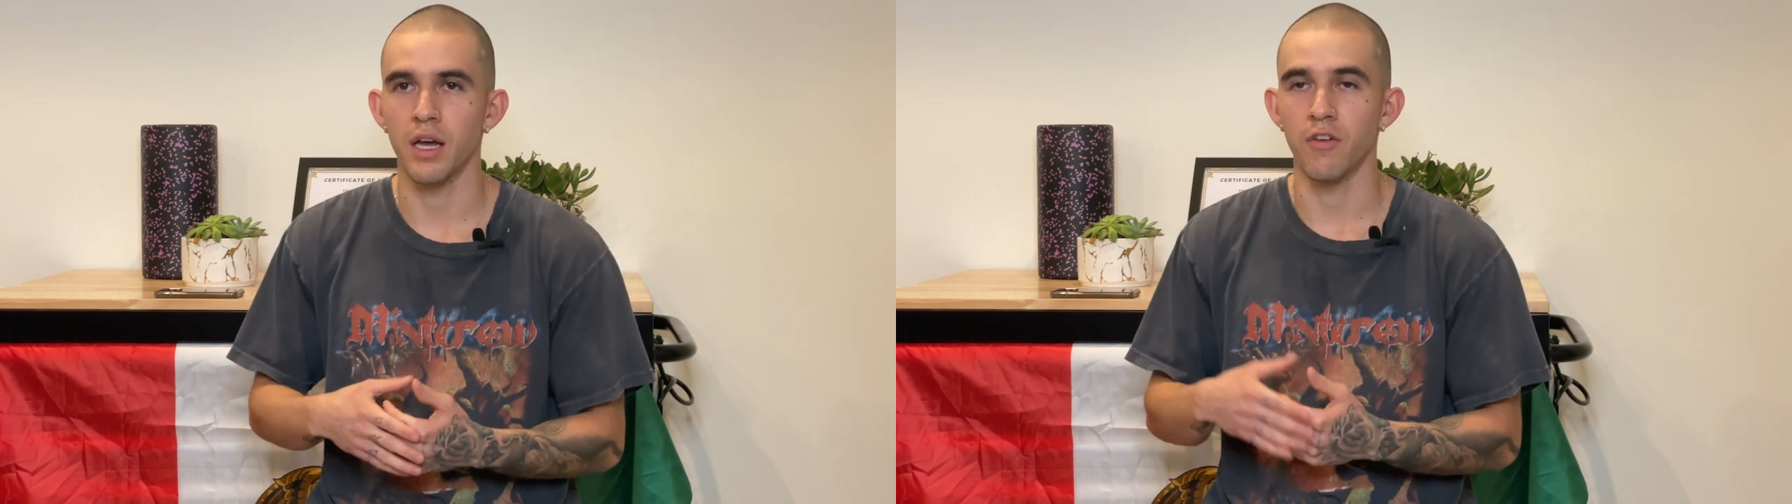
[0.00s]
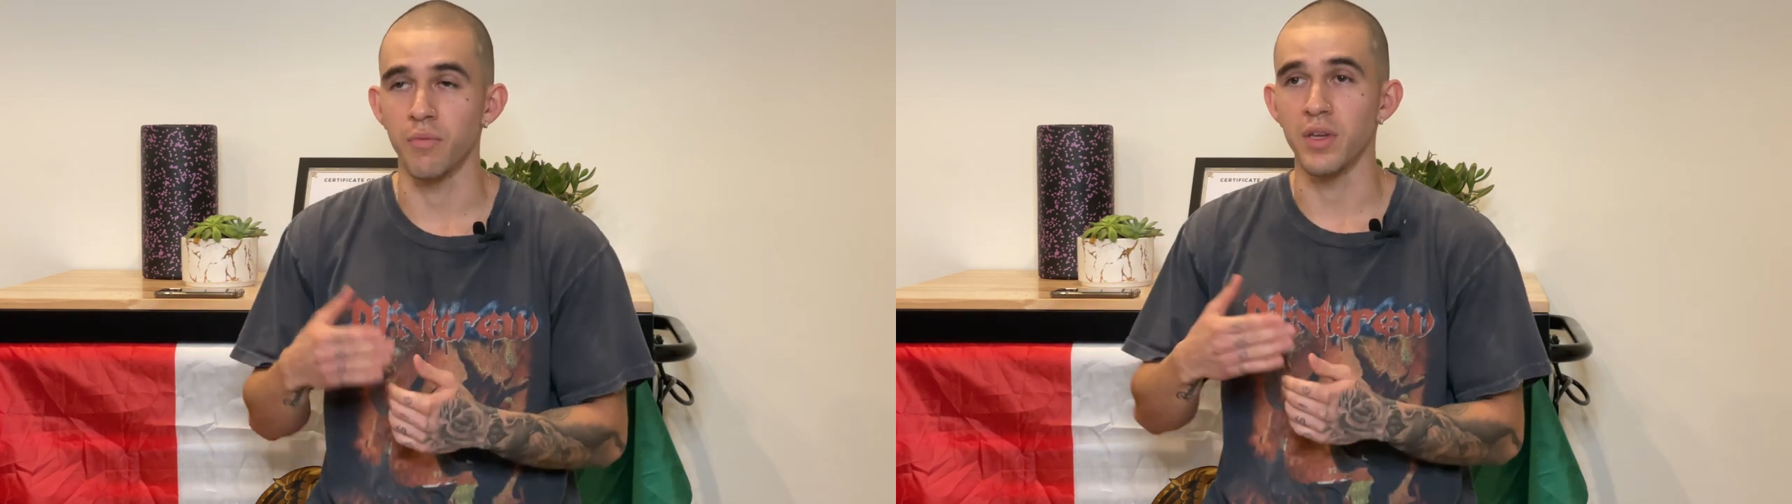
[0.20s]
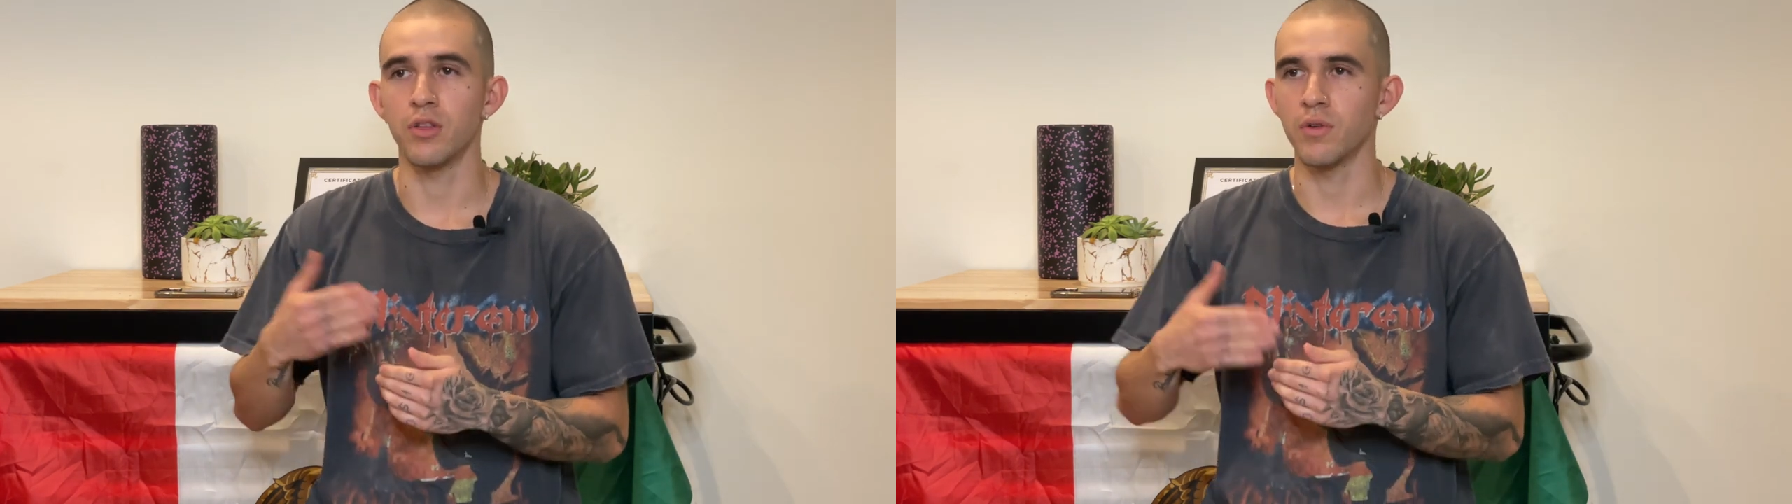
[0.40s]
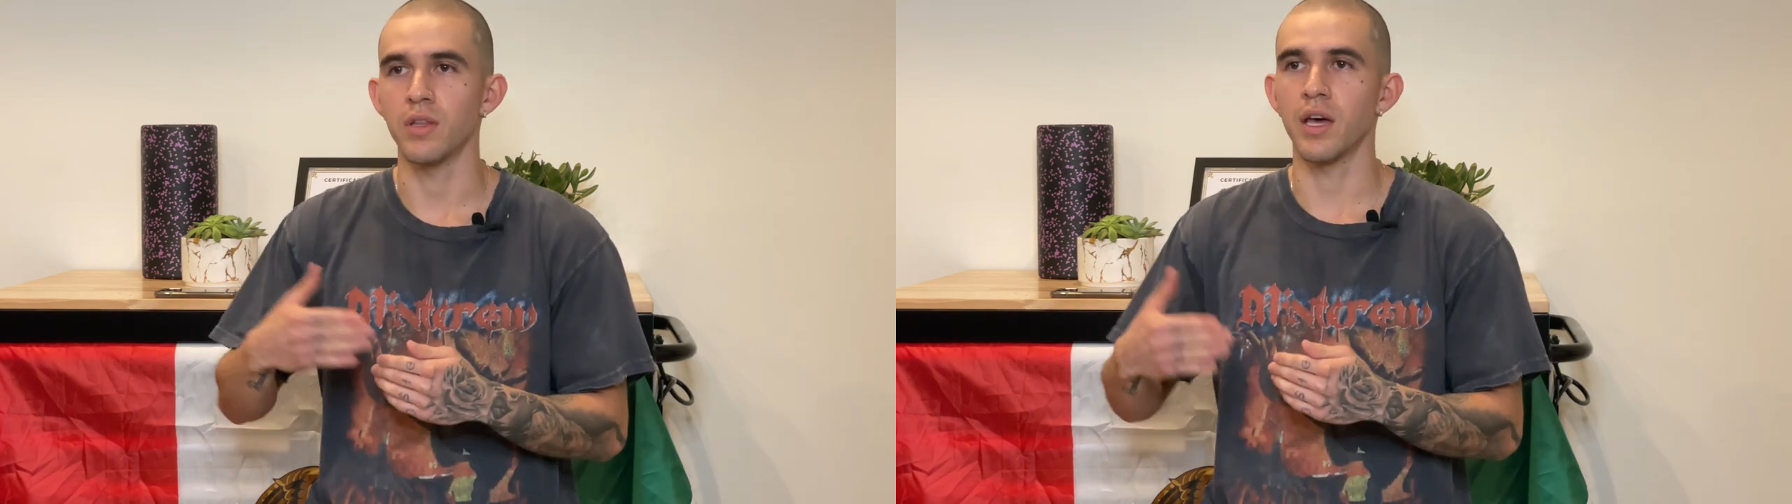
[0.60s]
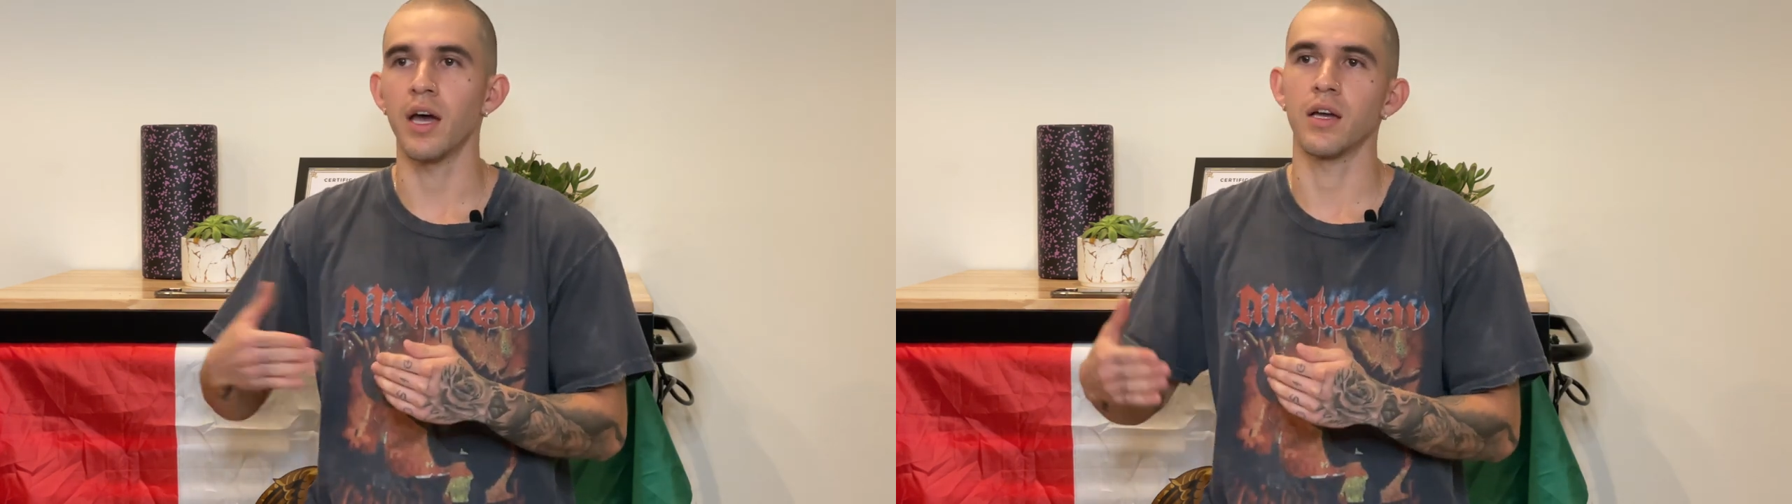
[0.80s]
of me
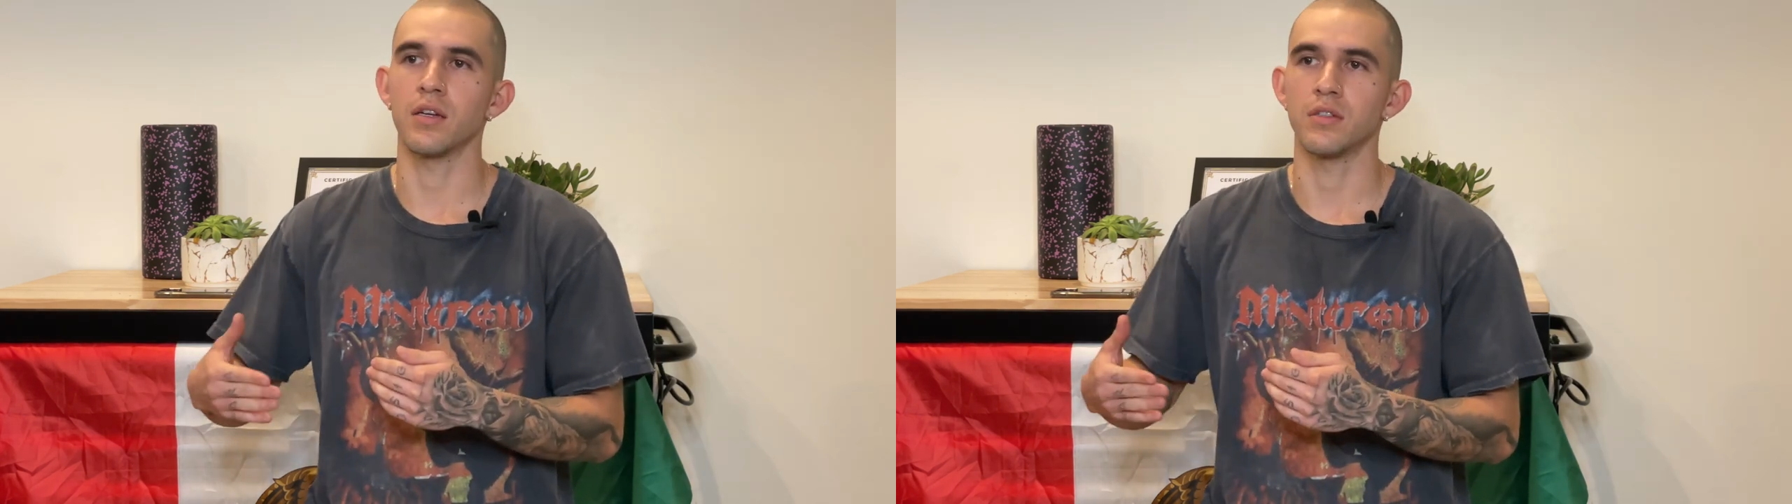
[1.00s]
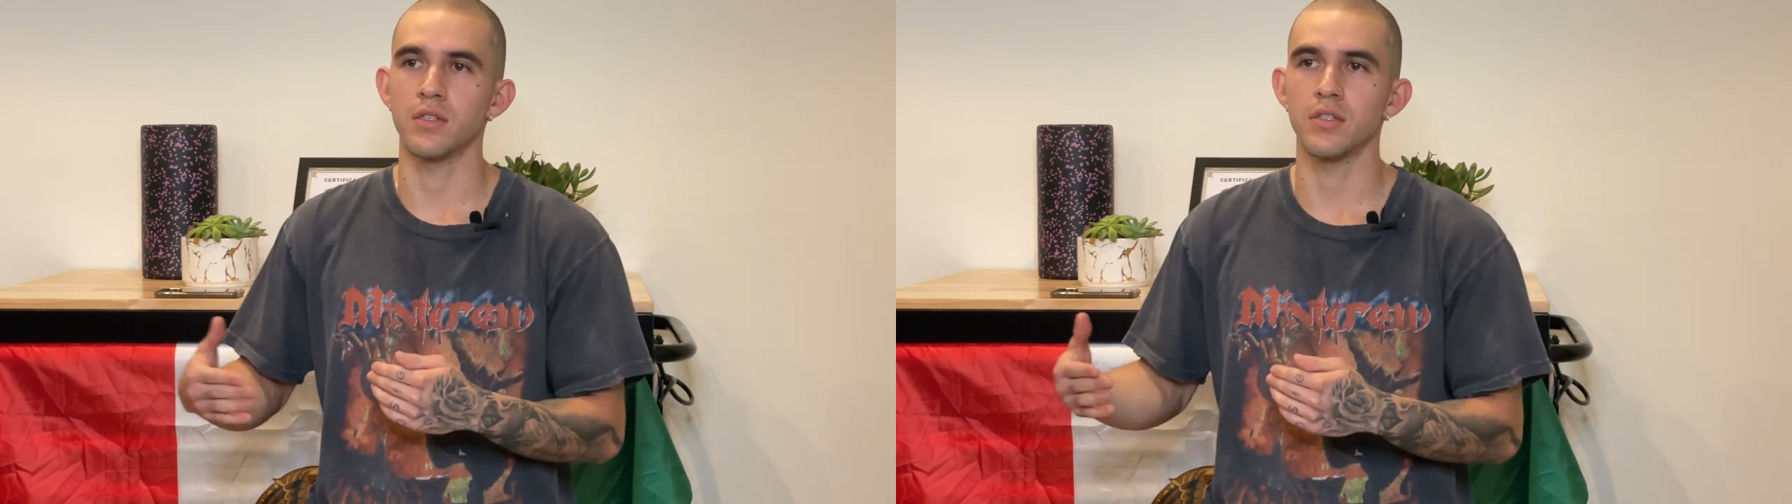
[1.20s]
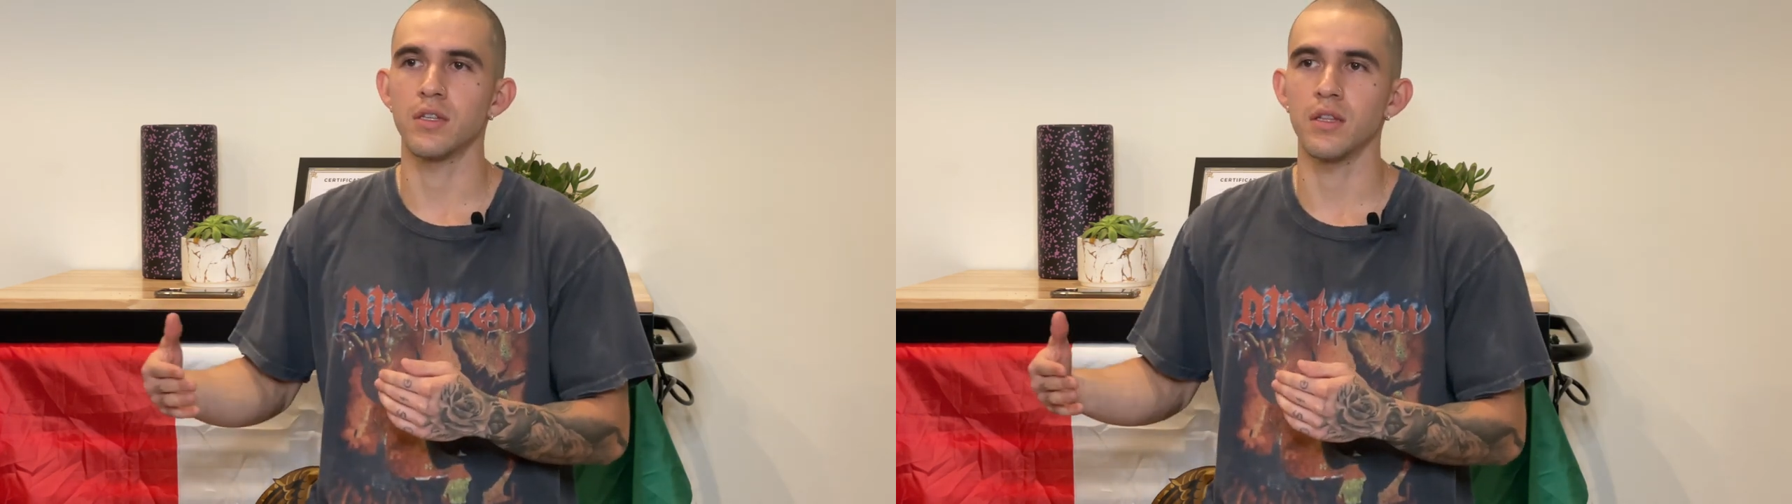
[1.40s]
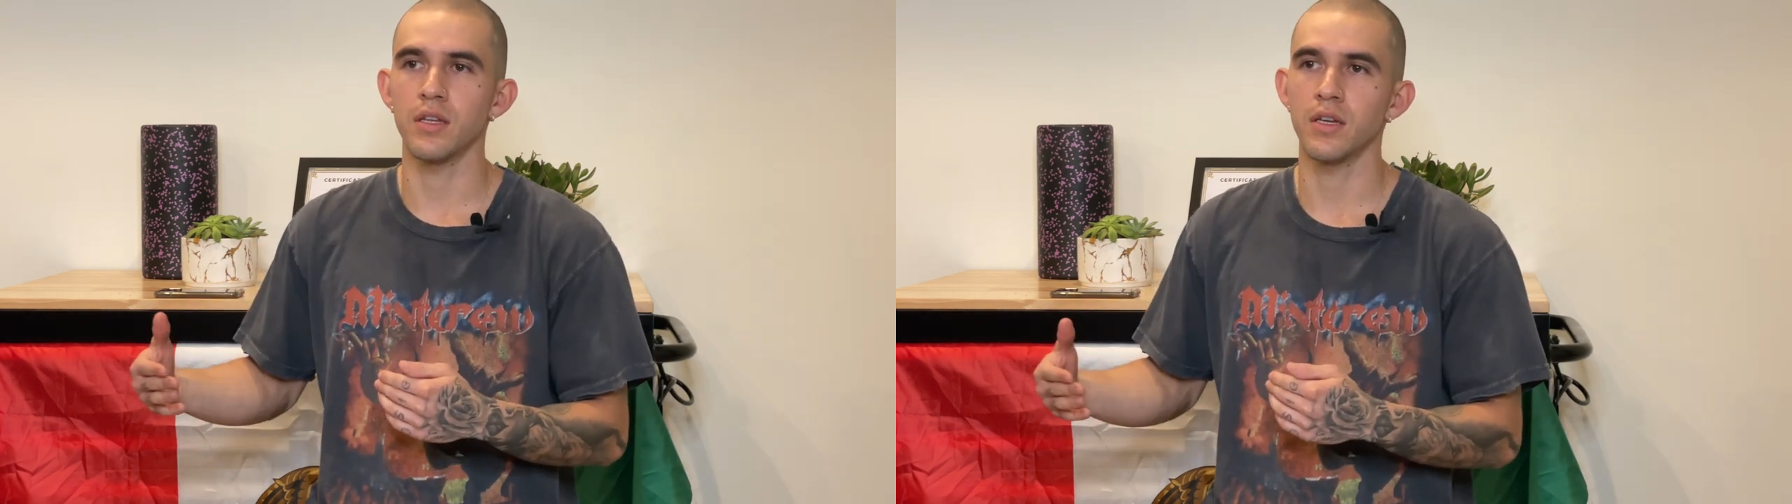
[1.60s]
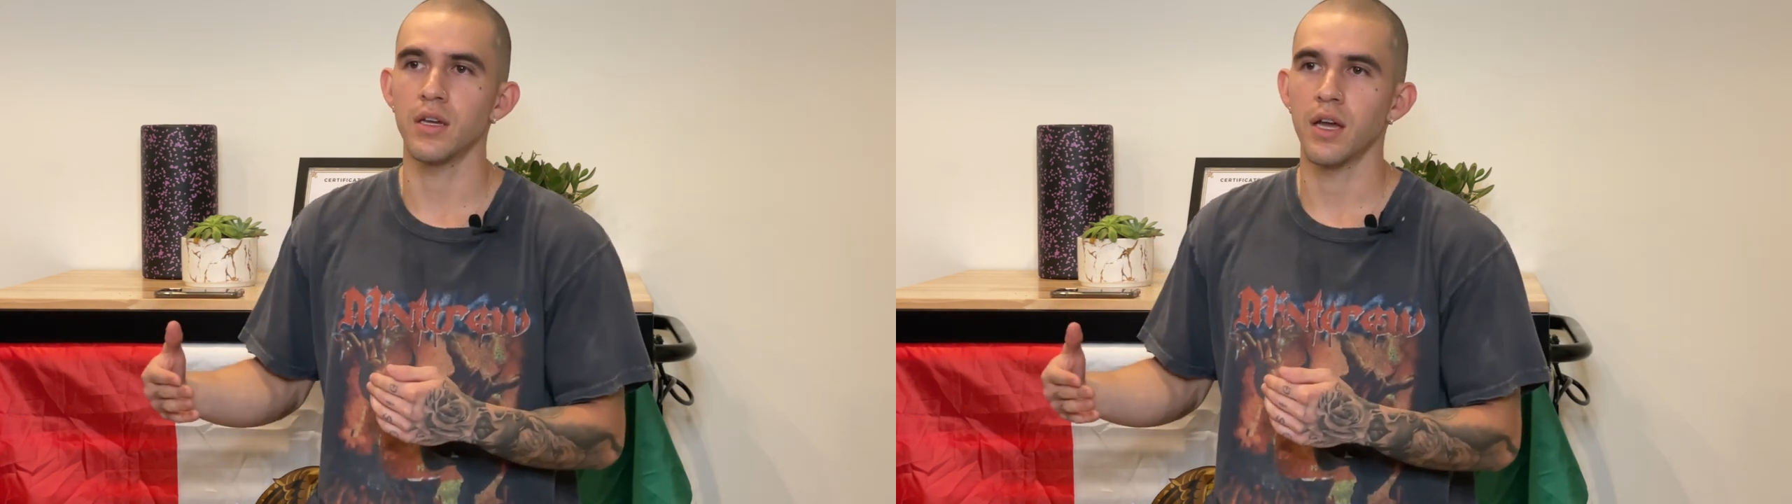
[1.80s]
doing that
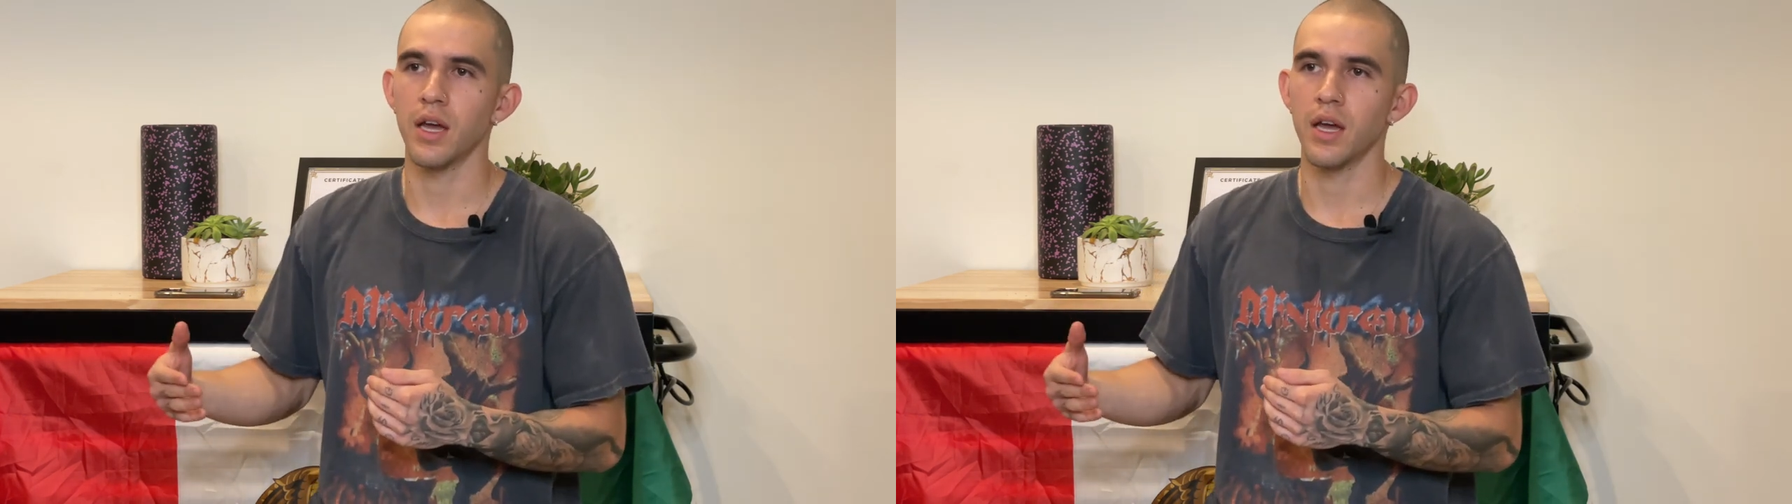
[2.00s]
consistently.